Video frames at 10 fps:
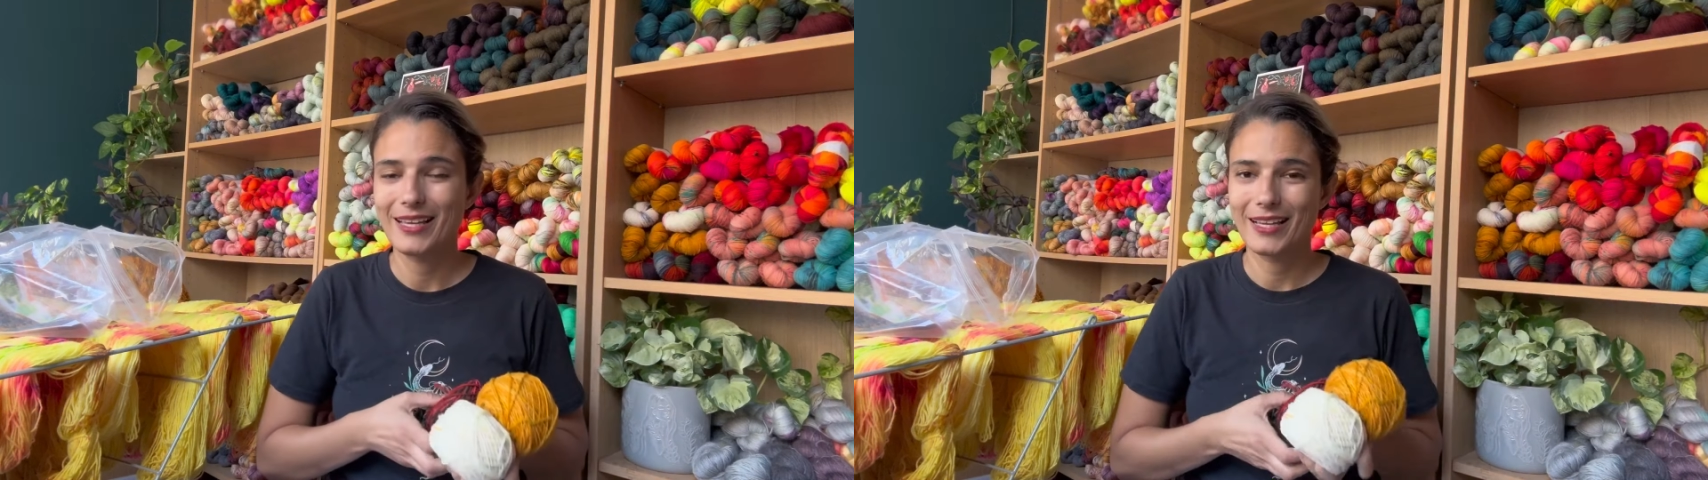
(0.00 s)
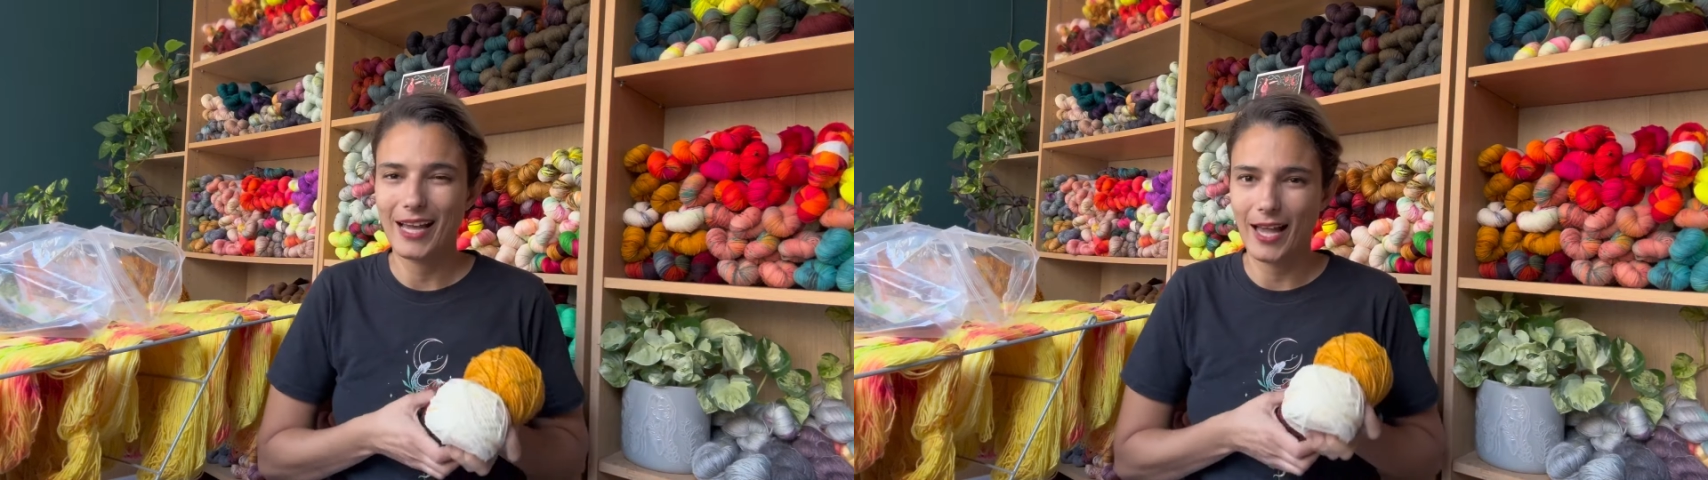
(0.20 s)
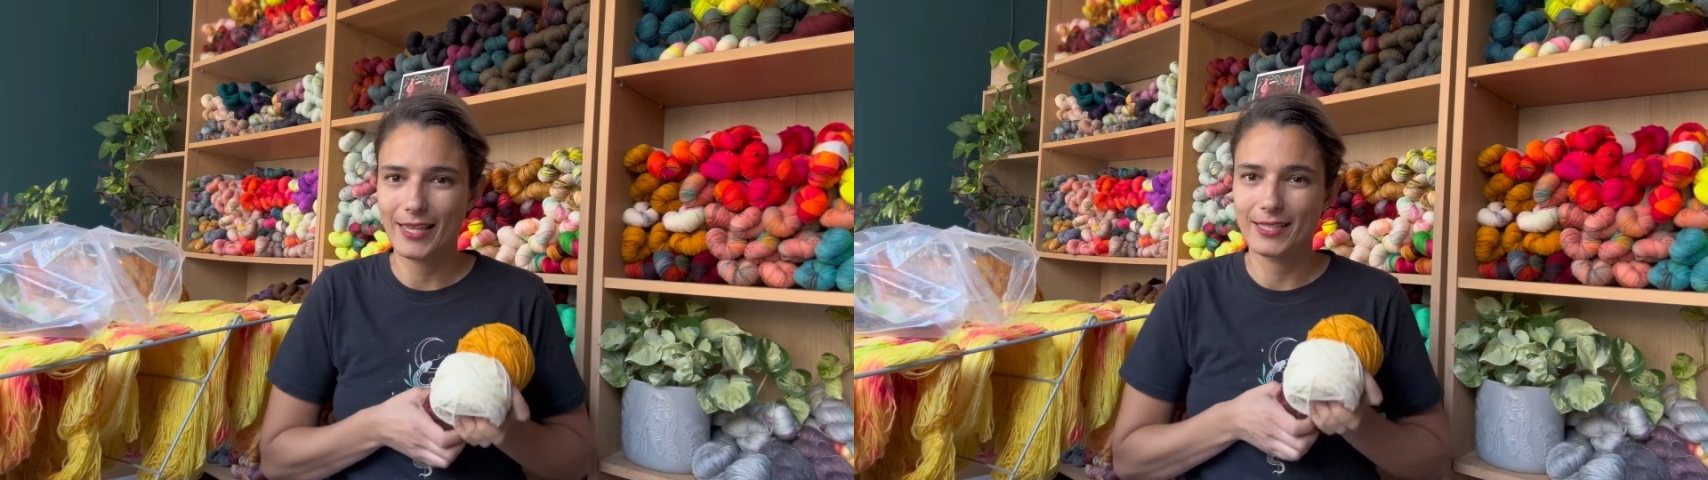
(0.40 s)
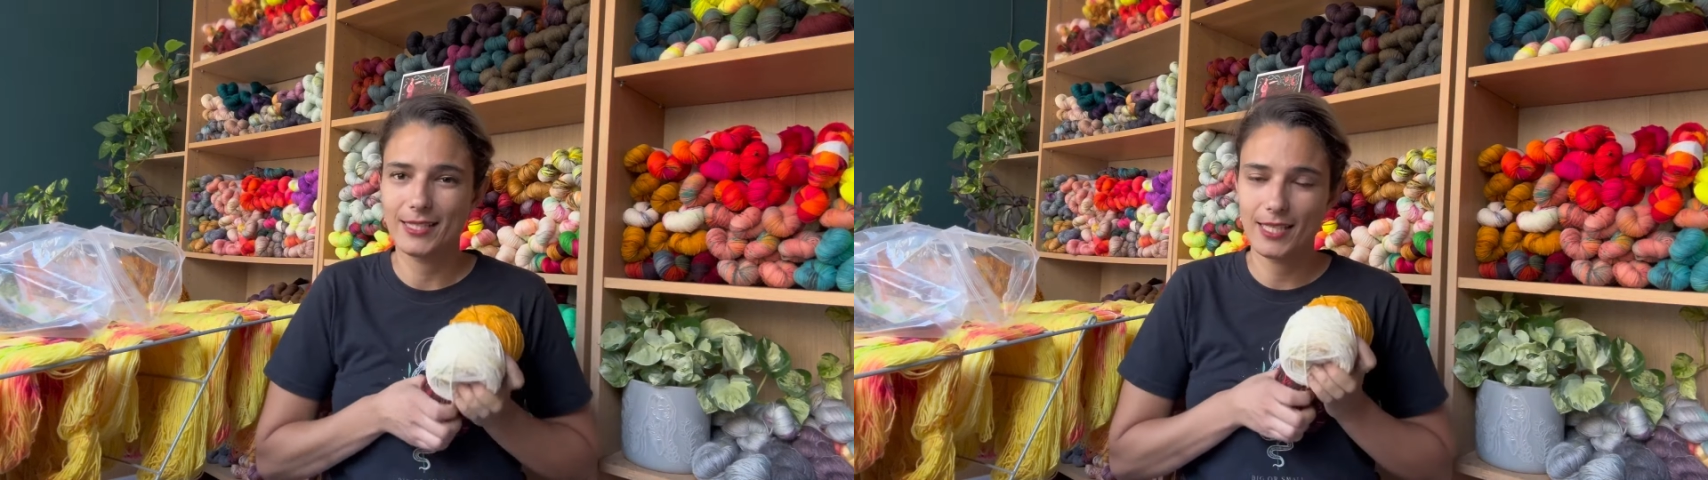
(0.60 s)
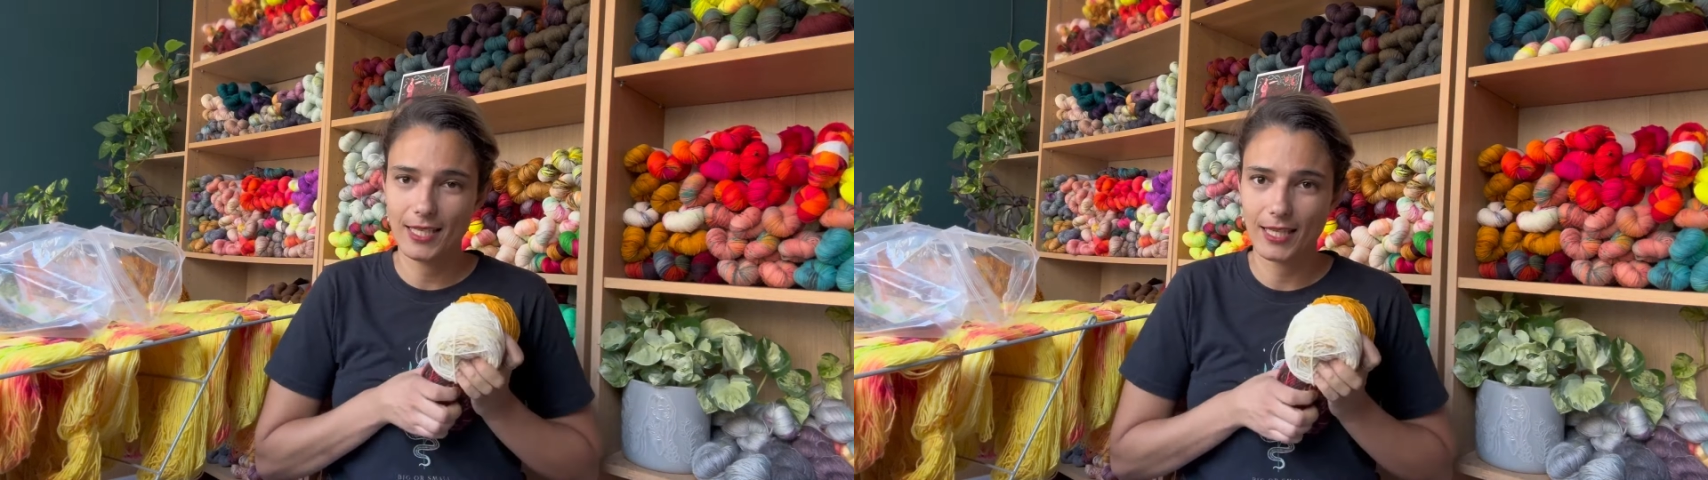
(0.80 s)
Gaia
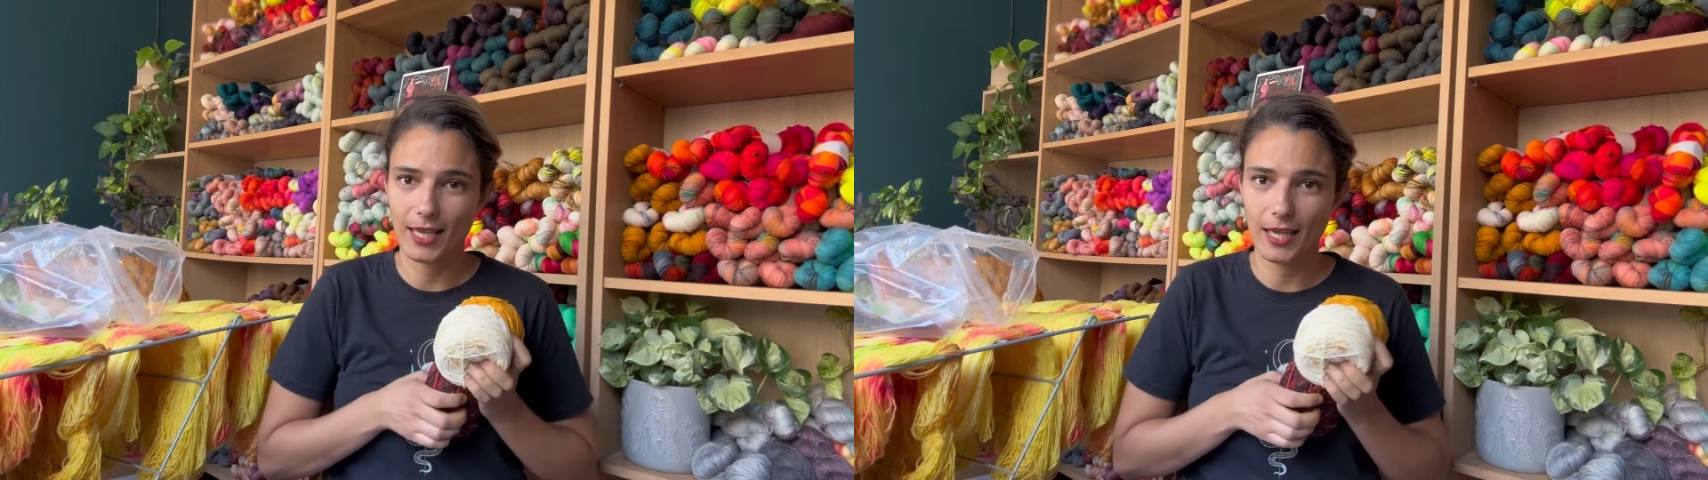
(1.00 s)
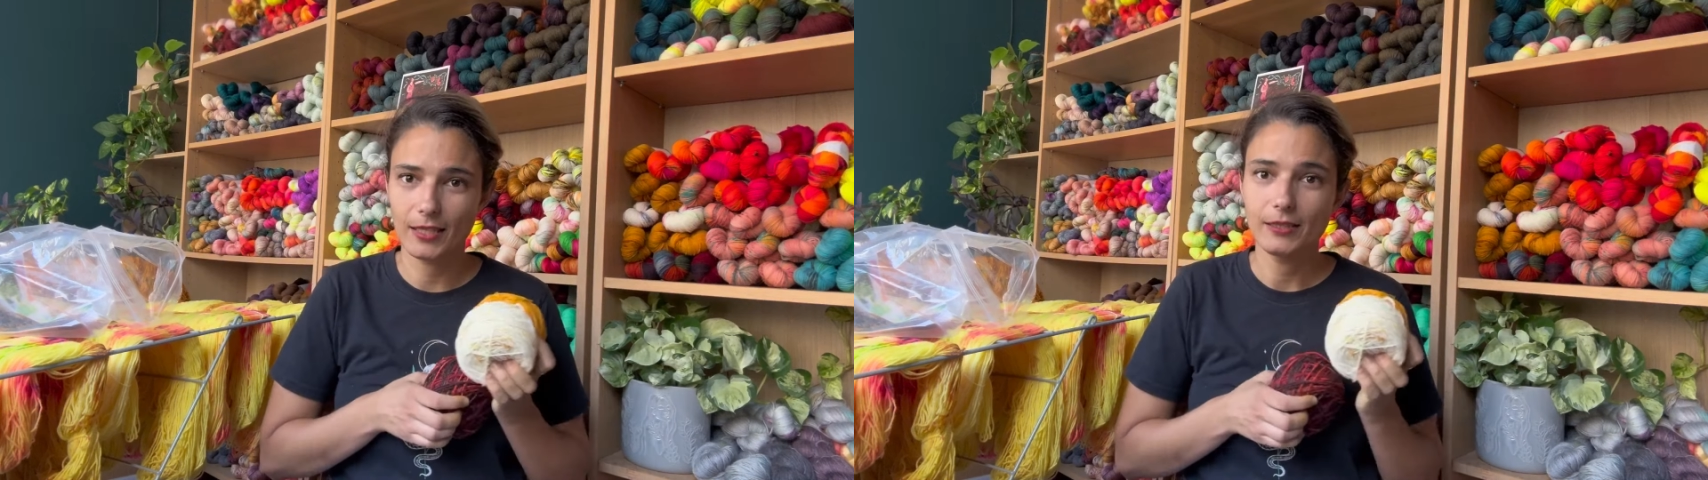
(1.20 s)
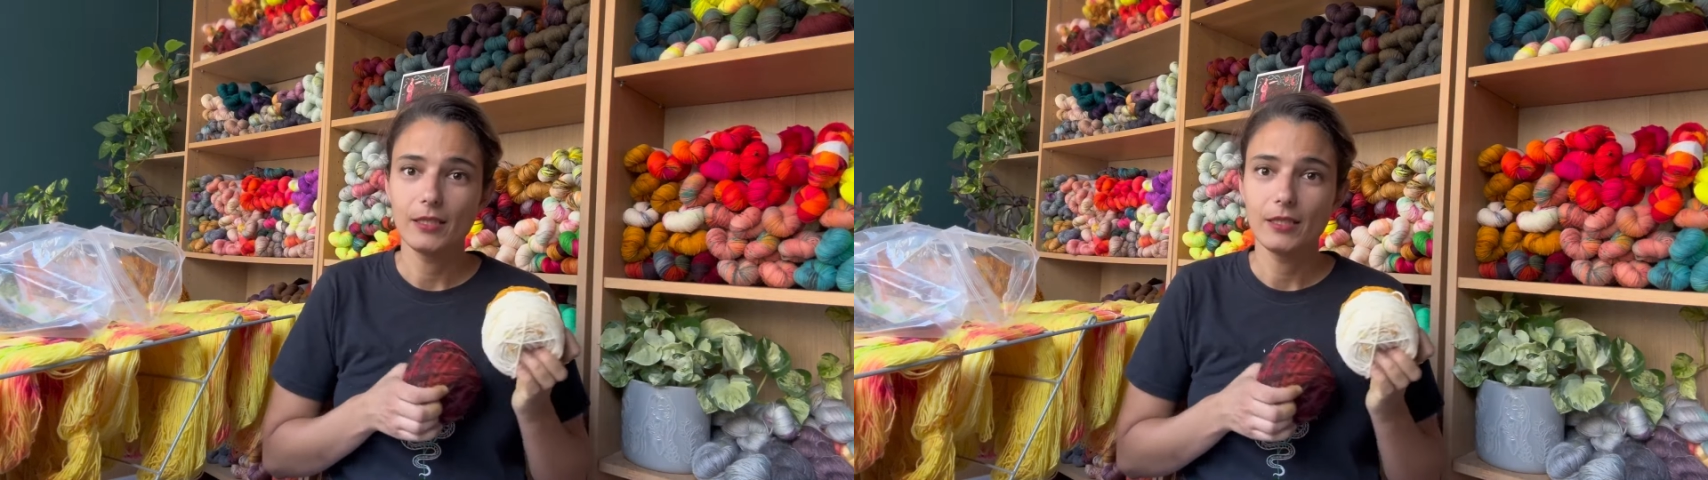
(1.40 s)
DK.